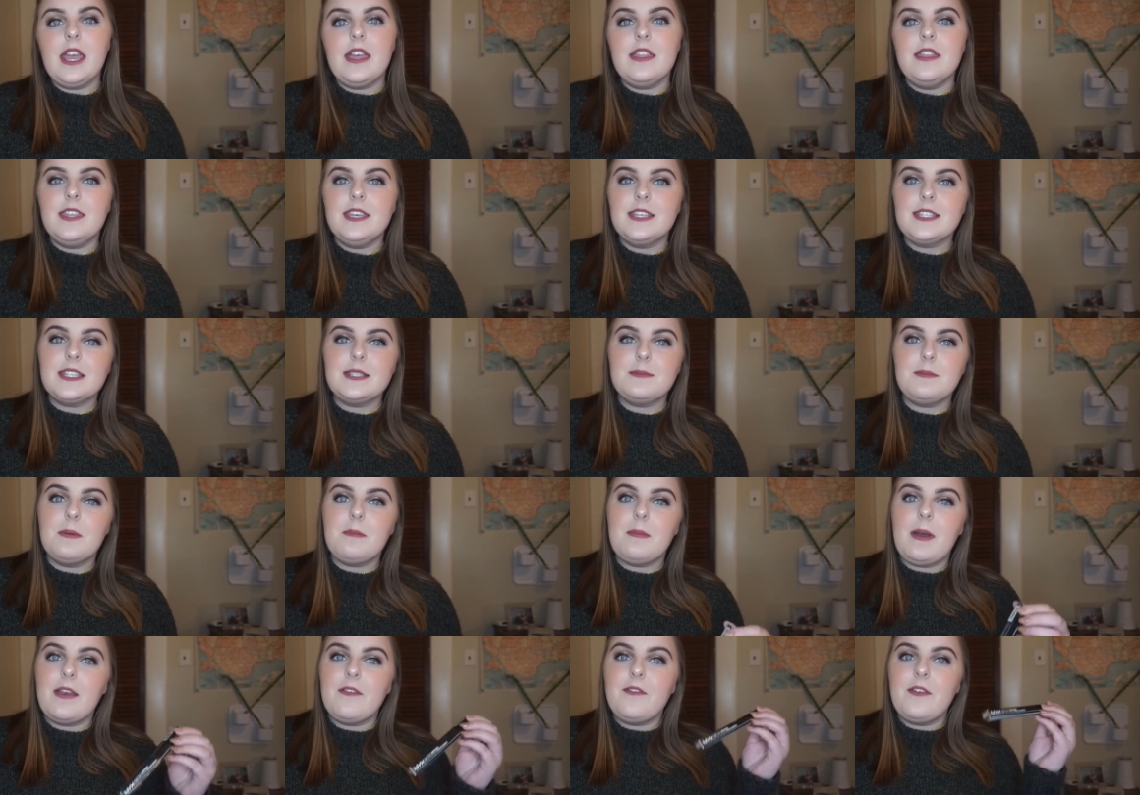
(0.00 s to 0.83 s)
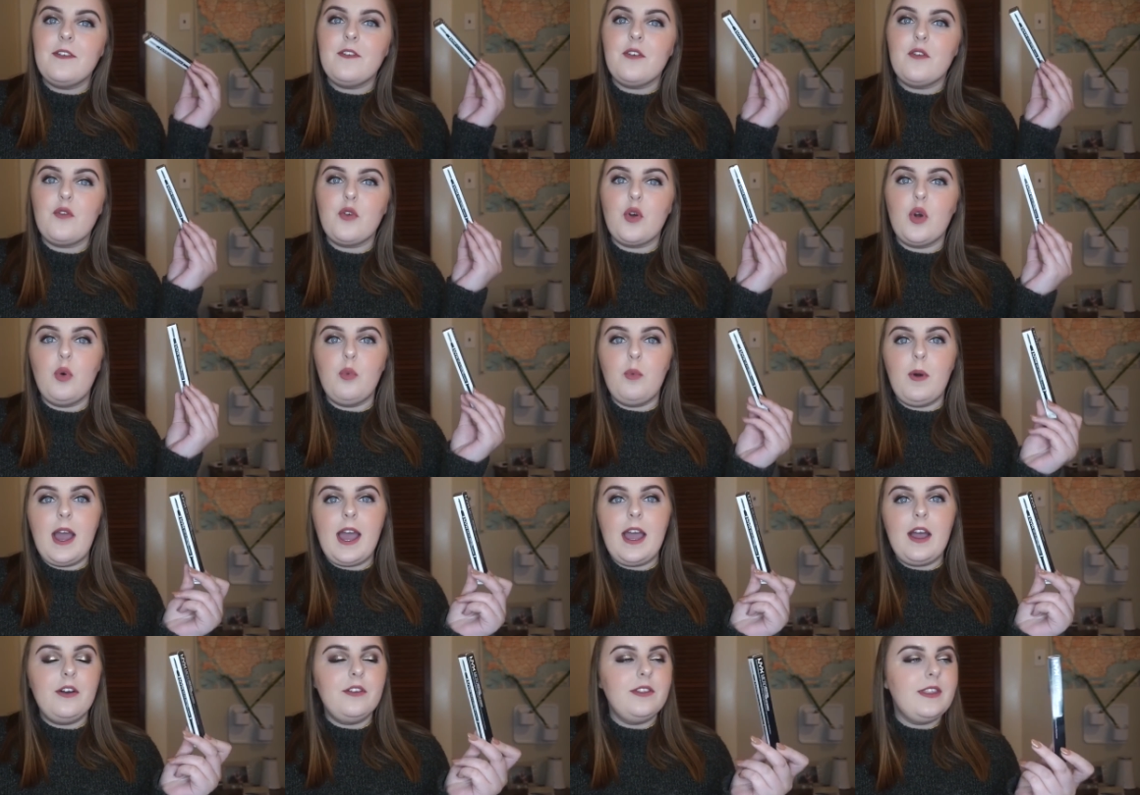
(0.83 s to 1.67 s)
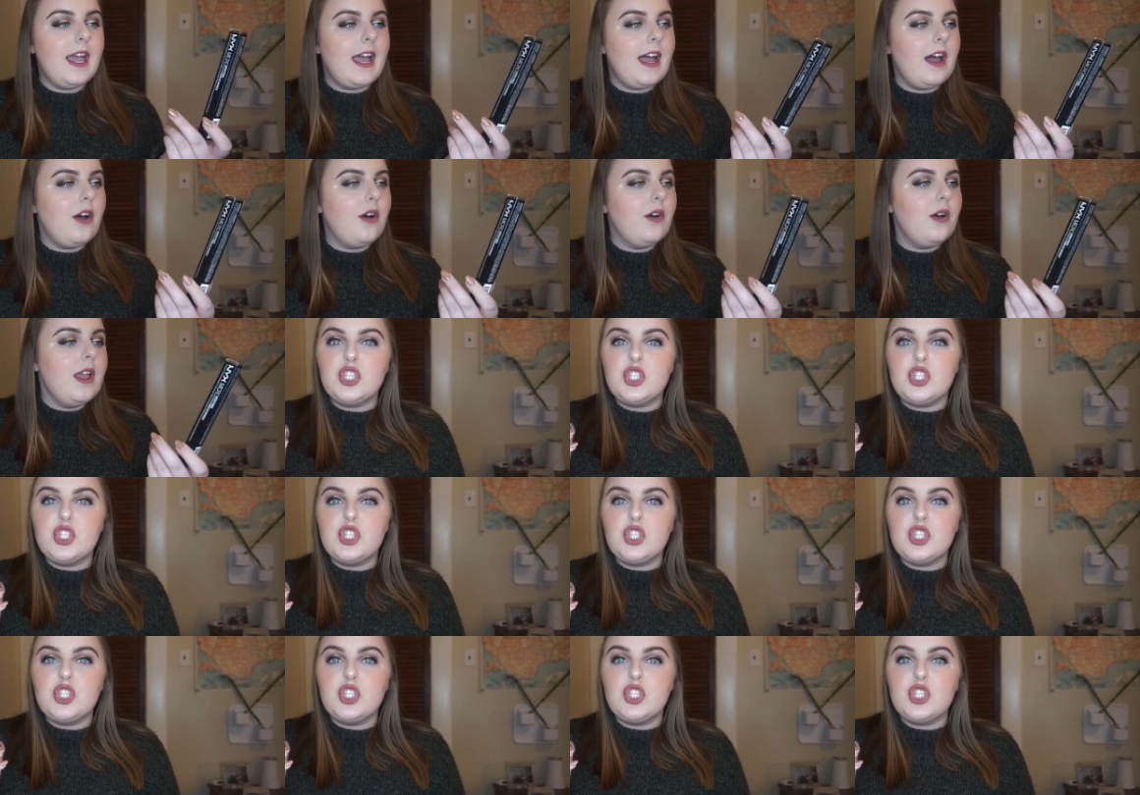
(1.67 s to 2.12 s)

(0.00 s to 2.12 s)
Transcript: And this has been my favorite for a while now.